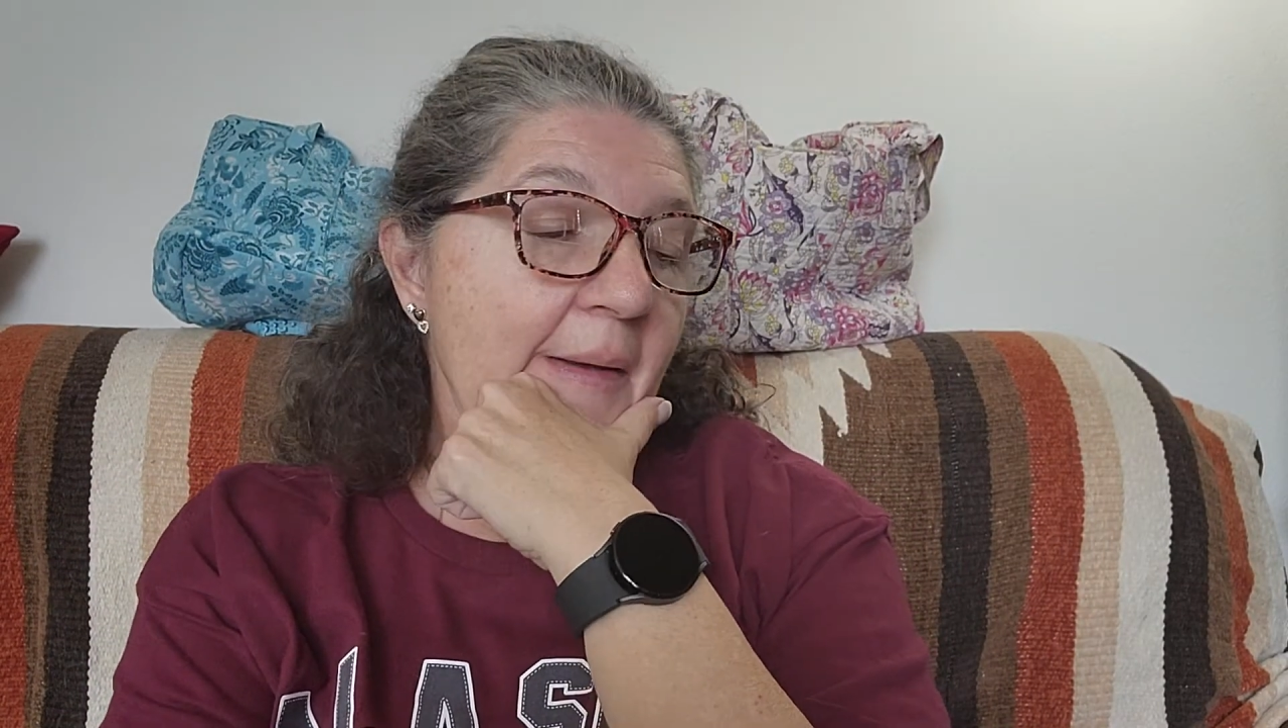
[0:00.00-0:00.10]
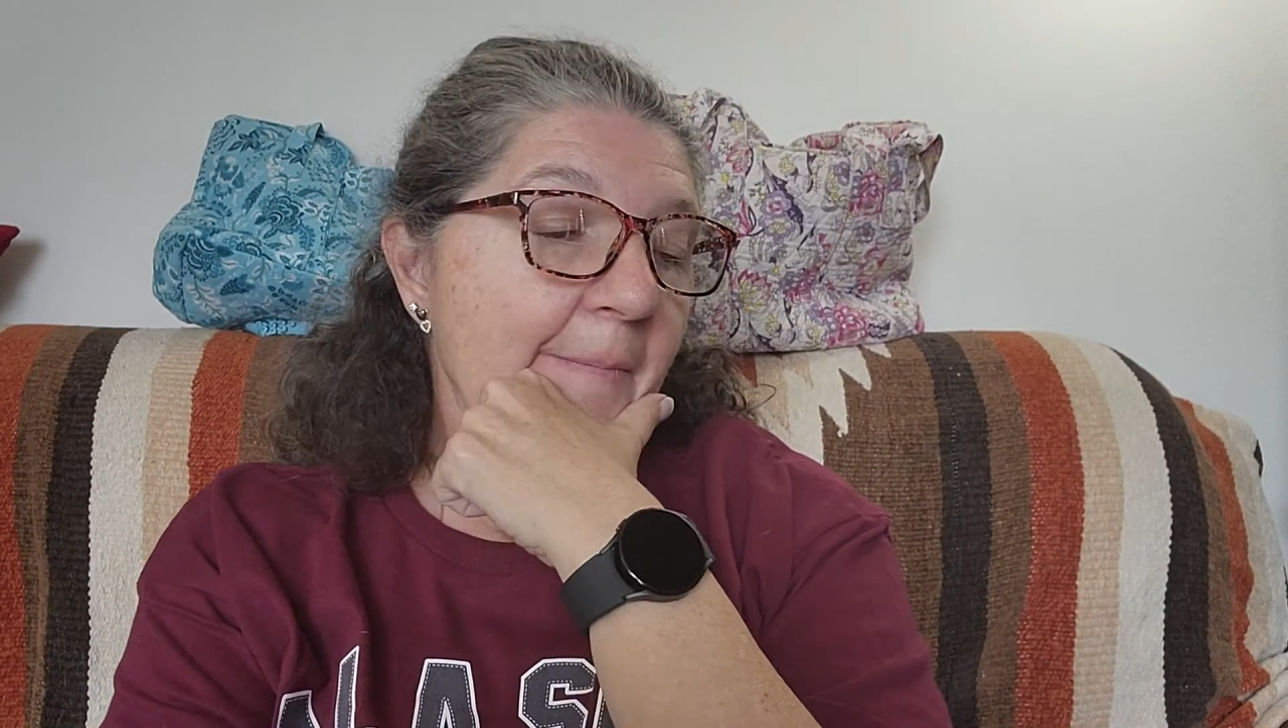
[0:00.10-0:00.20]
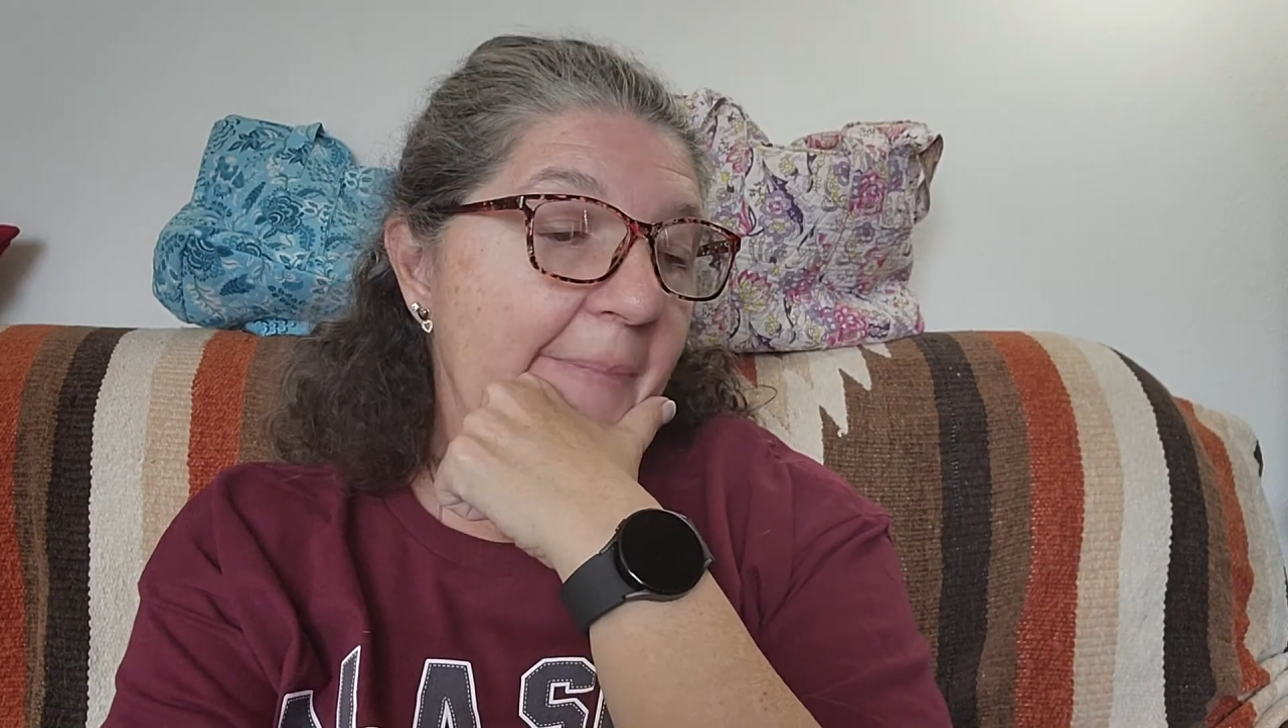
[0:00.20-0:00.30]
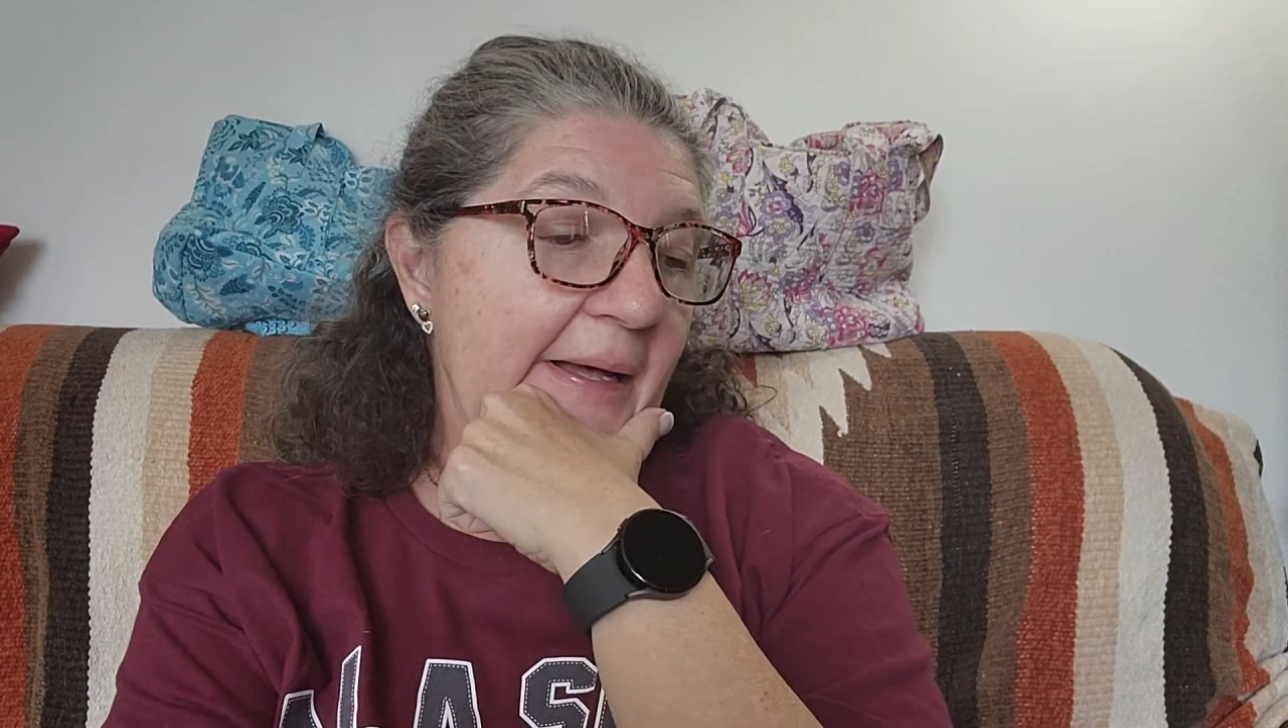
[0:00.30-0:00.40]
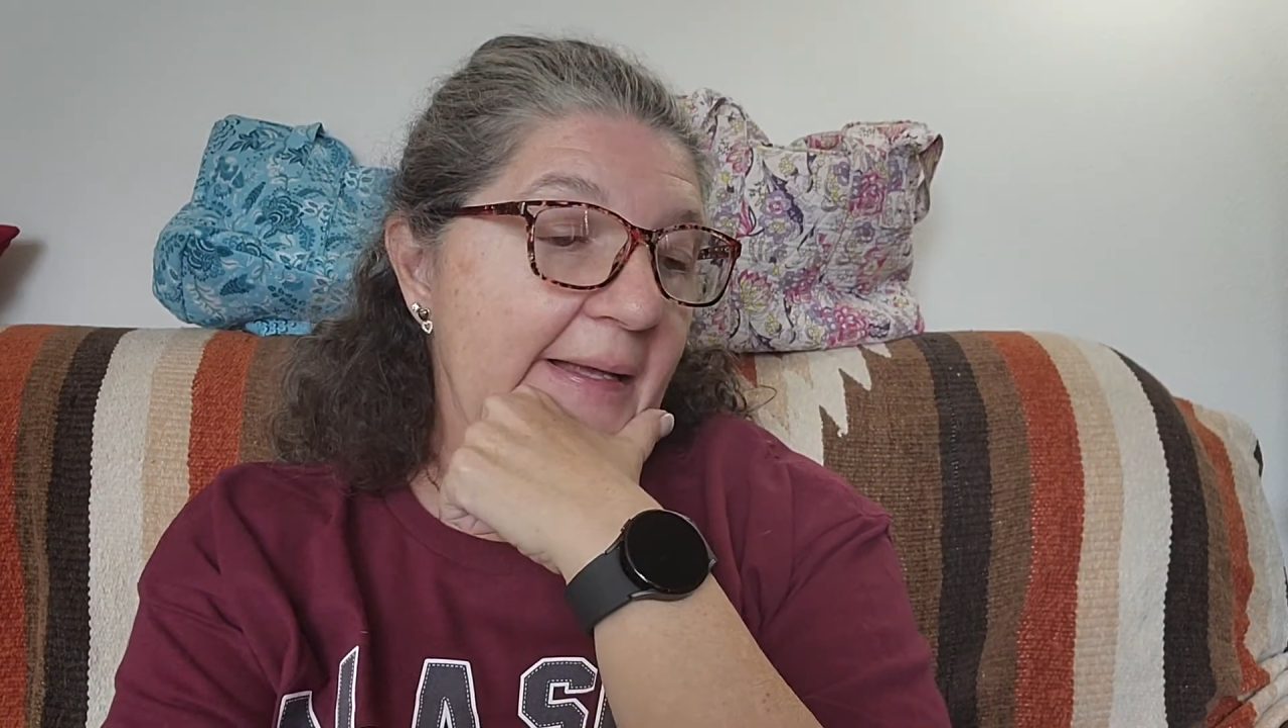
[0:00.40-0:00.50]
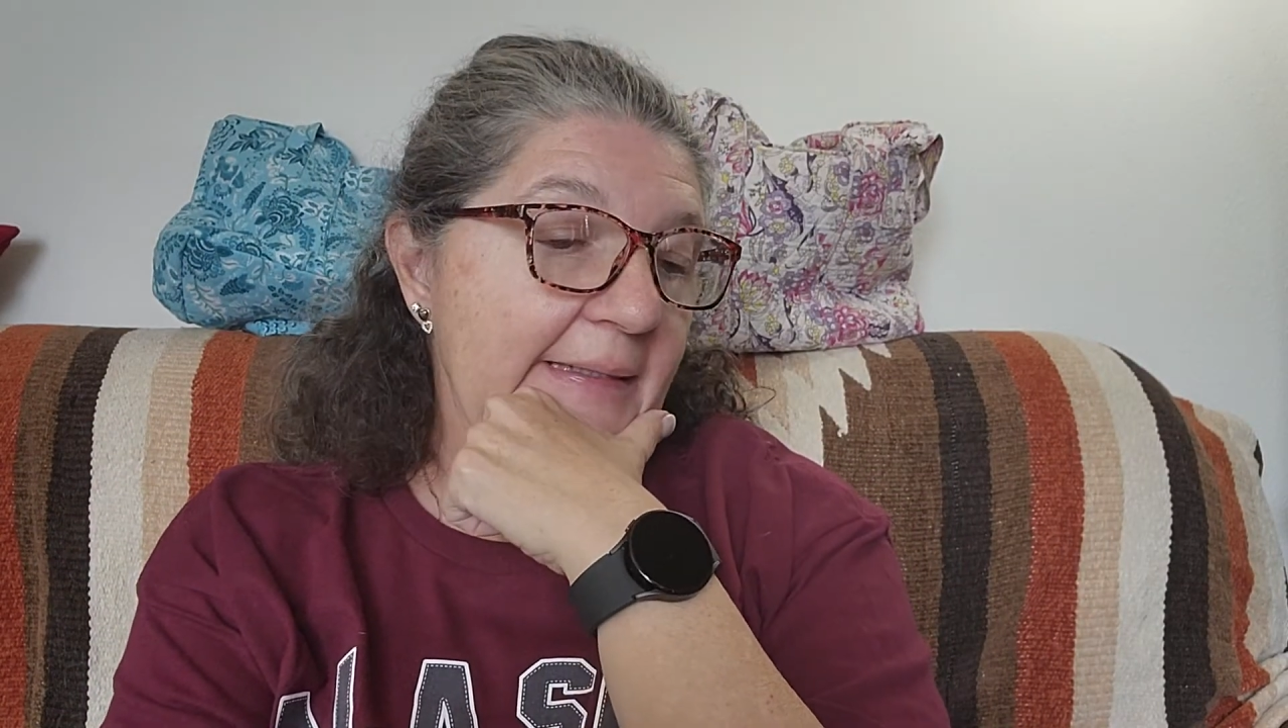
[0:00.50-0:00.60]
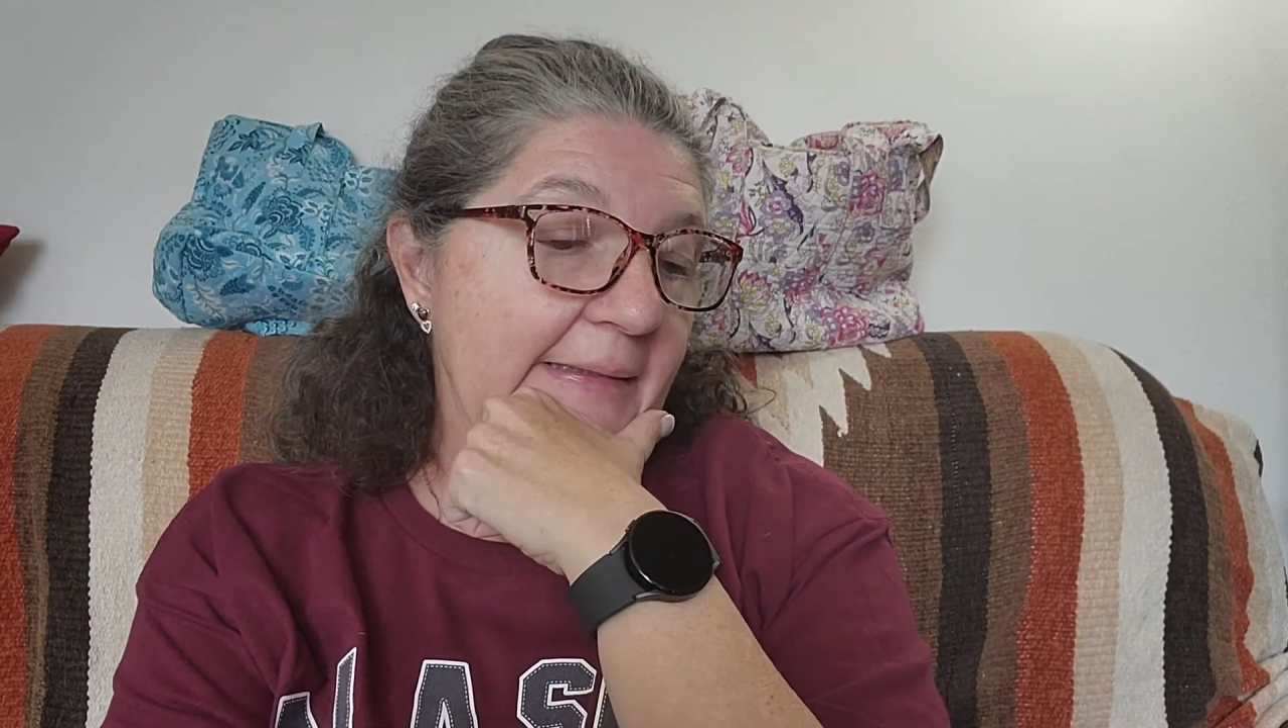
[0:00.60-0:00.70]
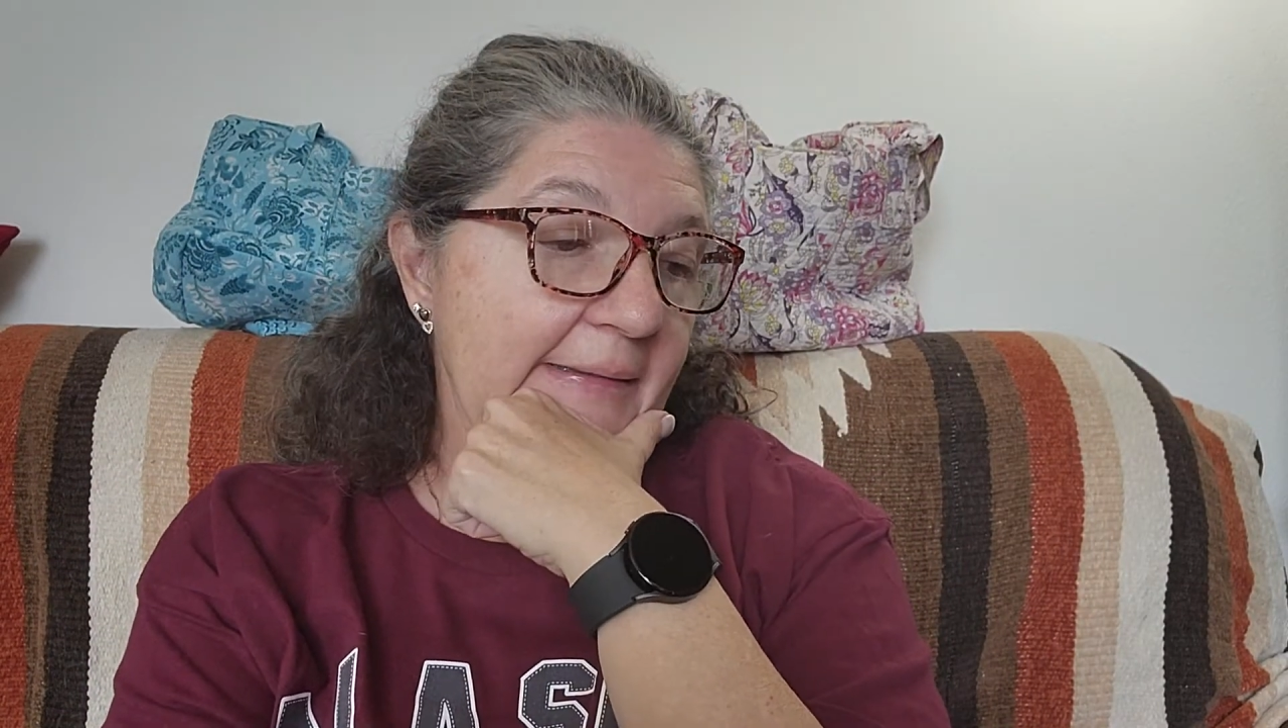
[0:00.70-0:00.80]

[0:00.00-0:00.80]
But